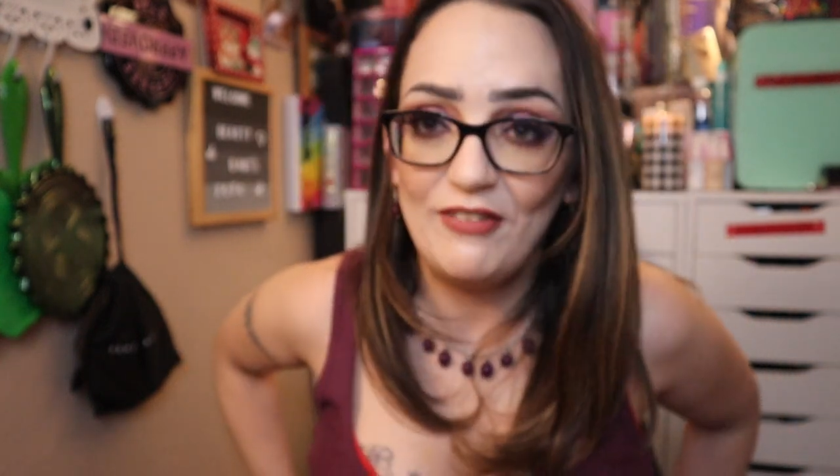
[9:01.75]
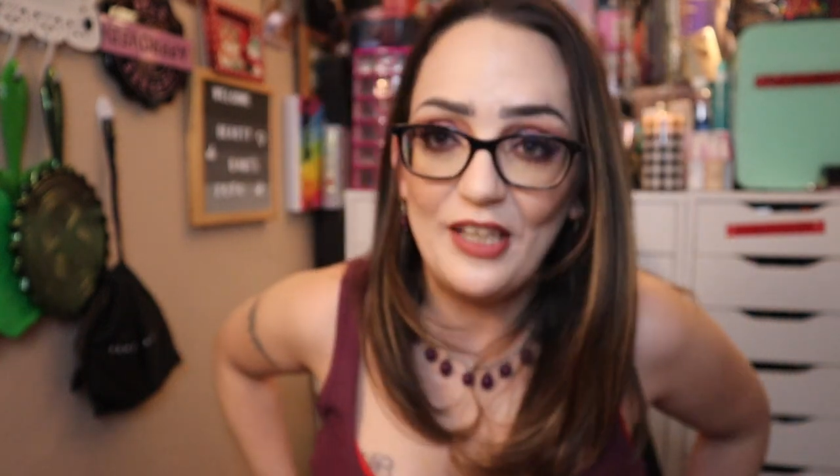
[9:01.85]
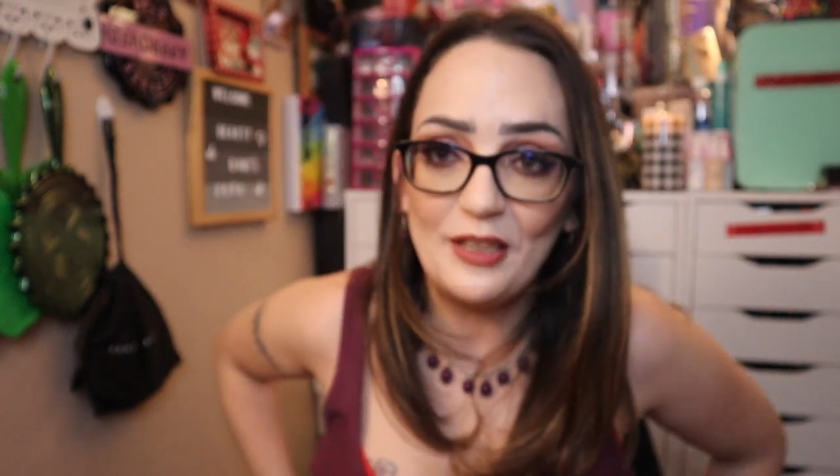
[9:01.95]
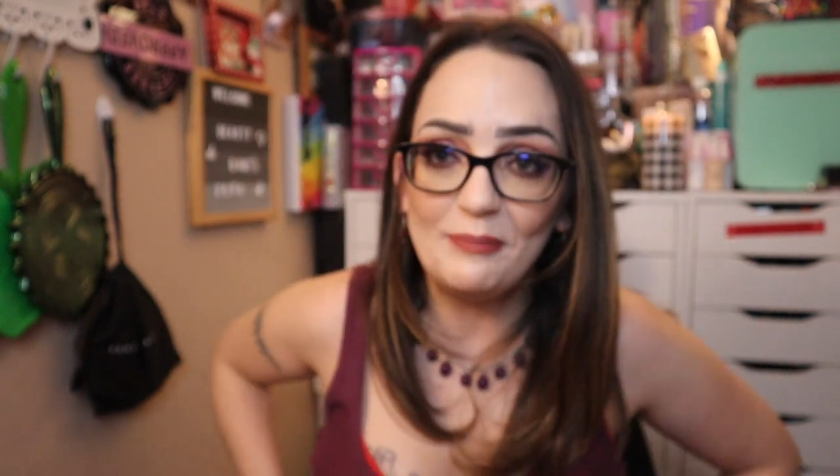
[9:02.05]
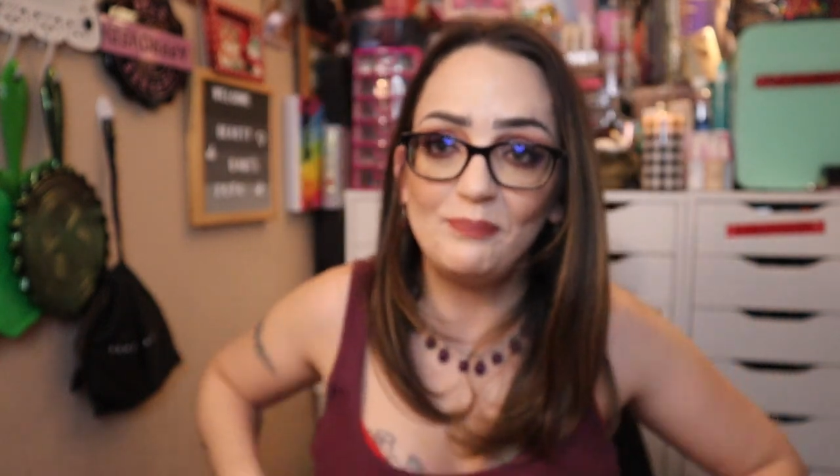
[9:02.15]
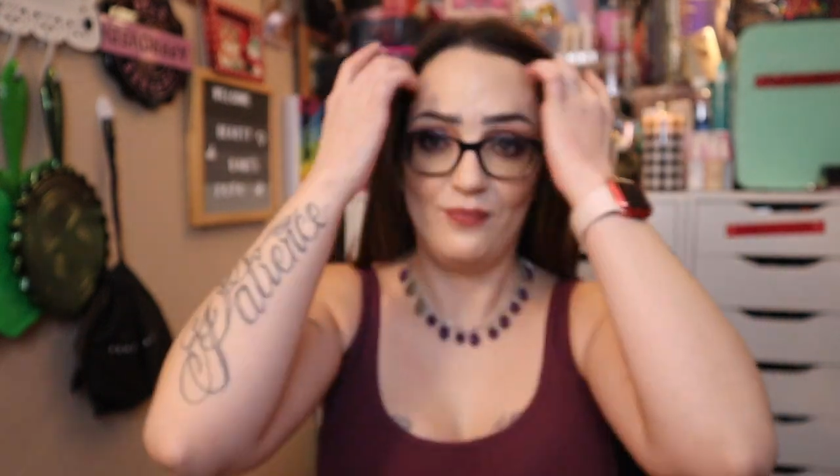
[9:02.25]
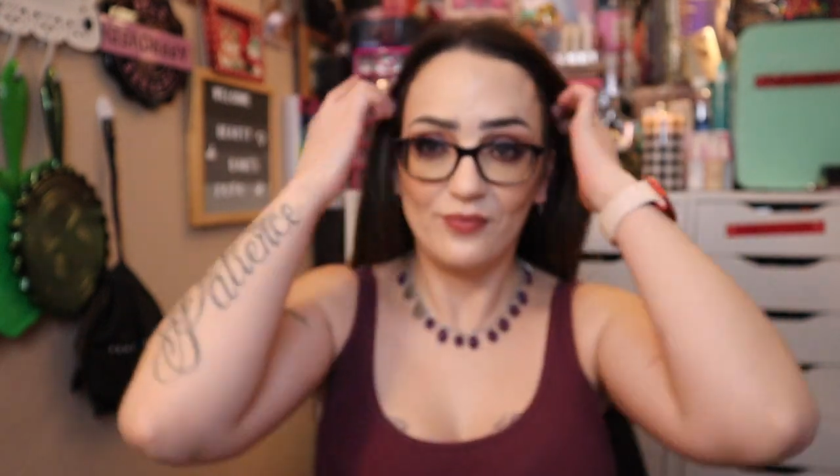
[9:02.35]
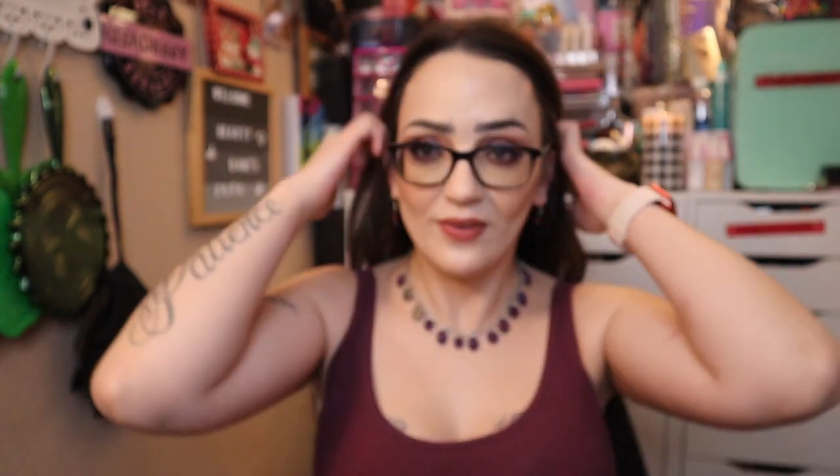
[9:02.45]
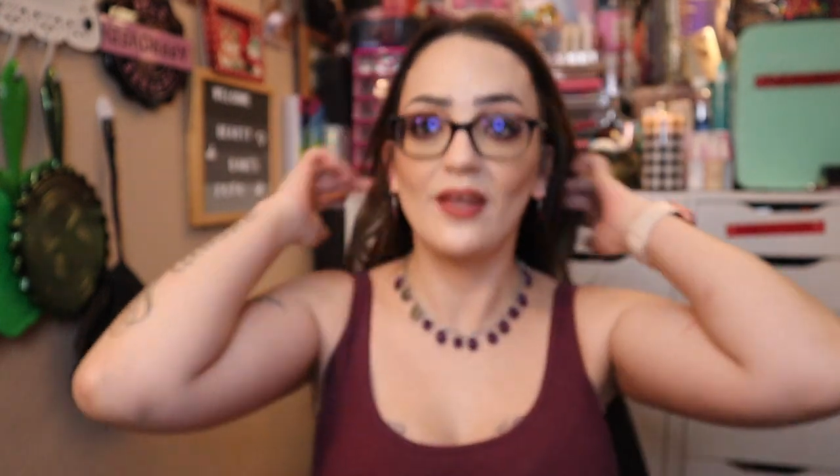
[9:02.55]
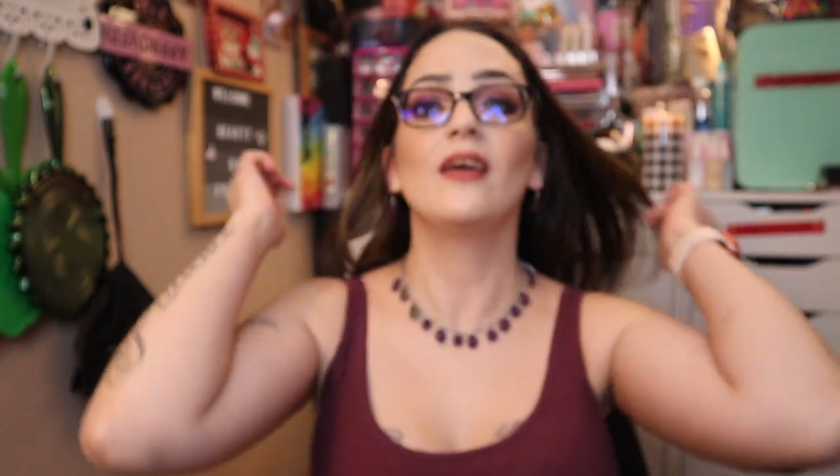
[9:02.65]
here.
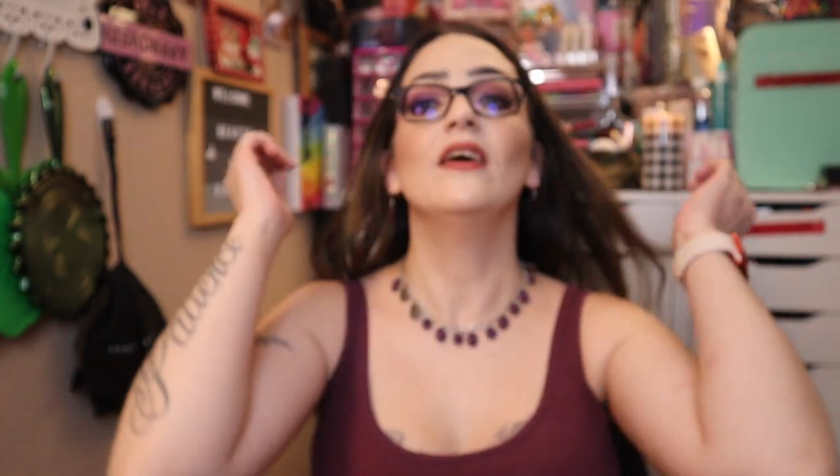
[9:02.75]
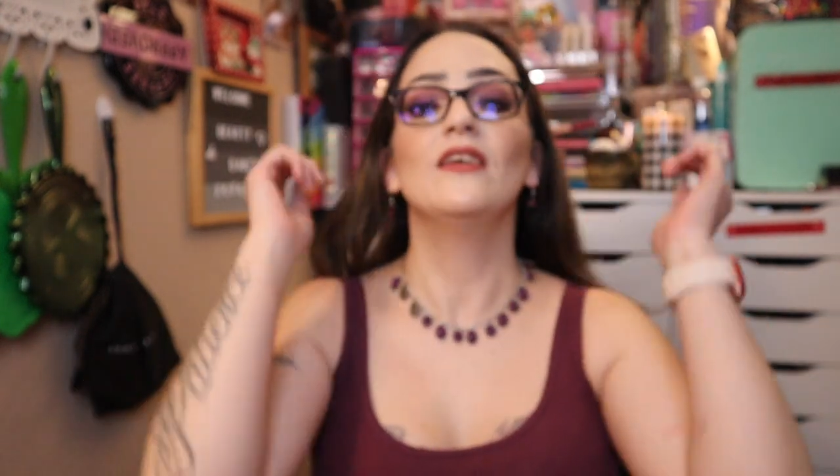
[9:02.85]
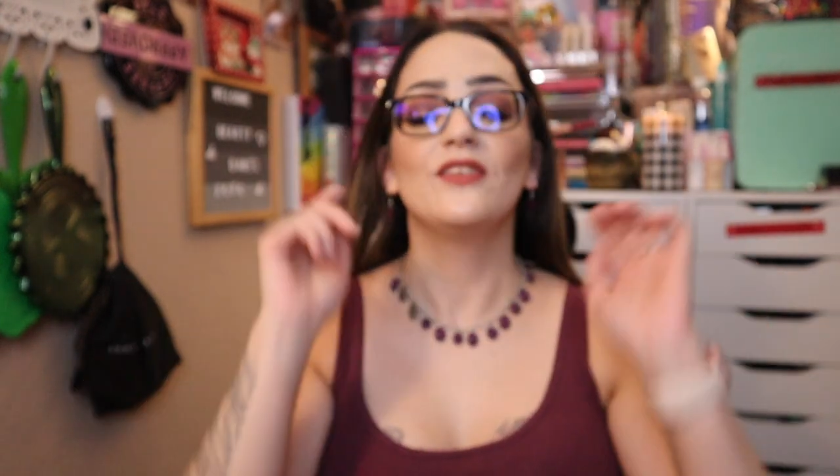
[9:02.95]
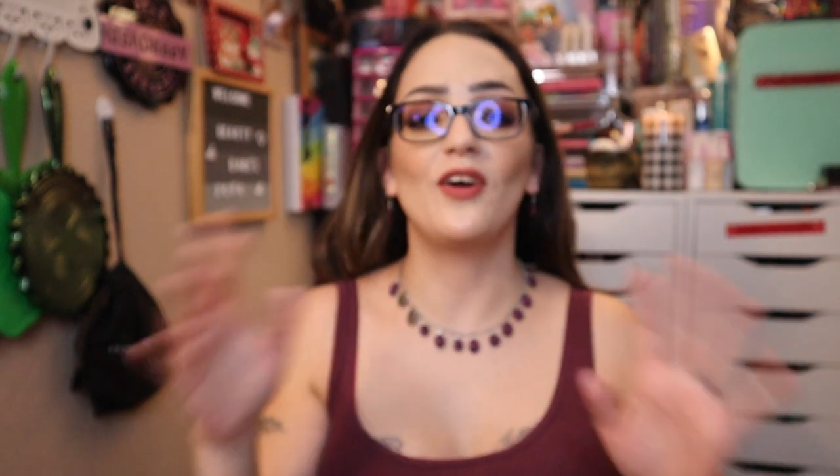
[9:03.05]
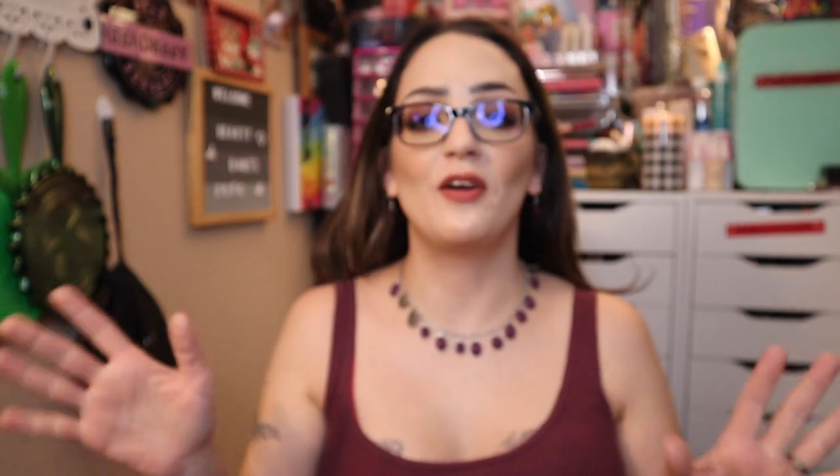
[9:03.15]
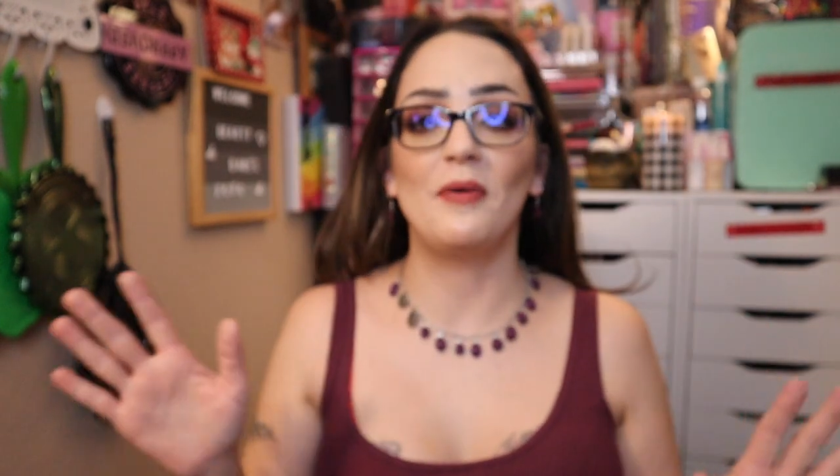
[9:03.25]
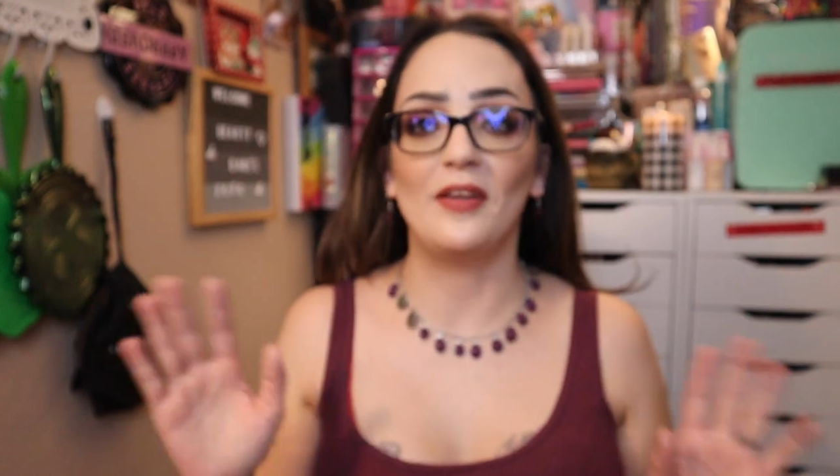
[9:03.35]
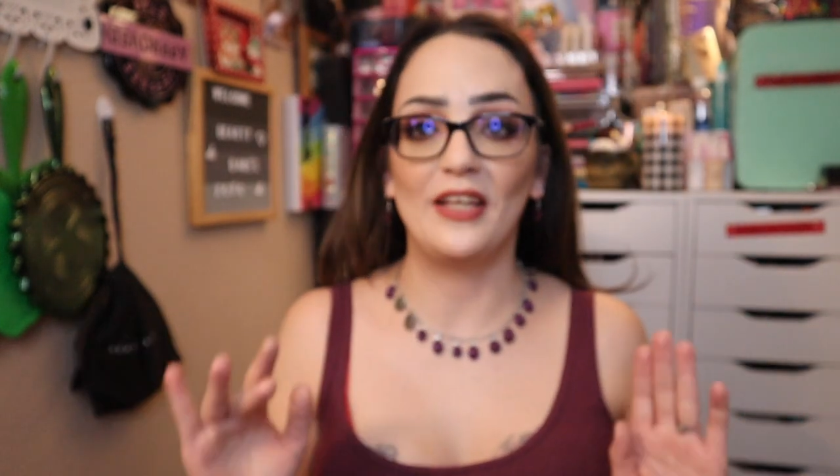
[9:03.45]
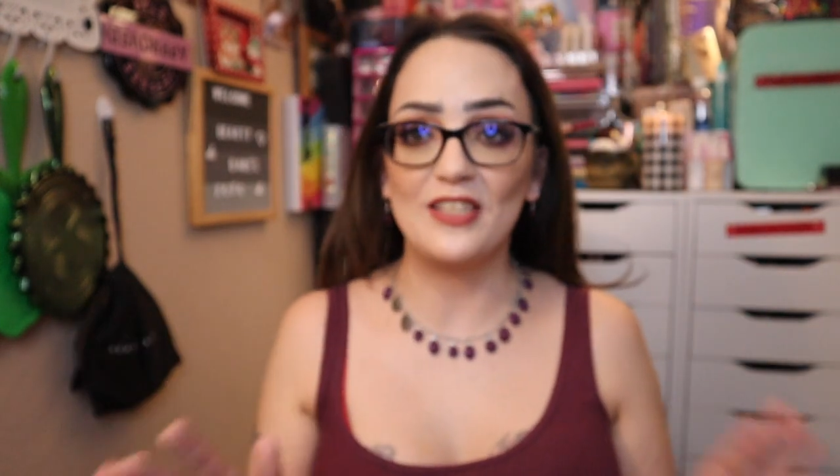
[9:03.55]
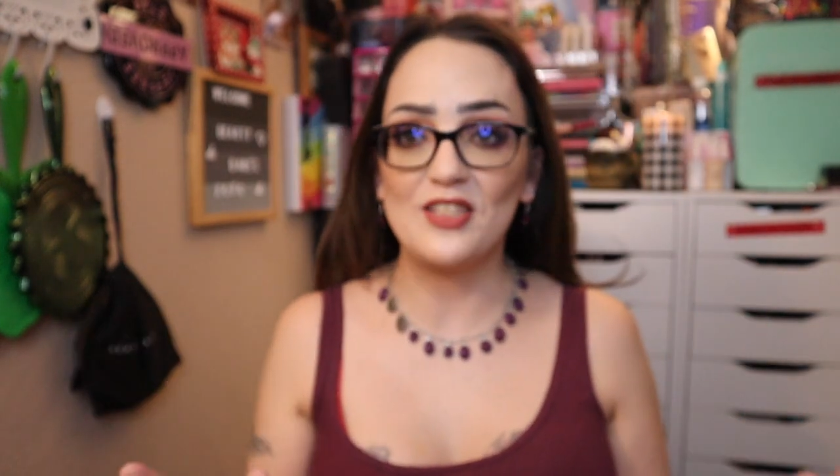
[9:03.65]
Sorry about that.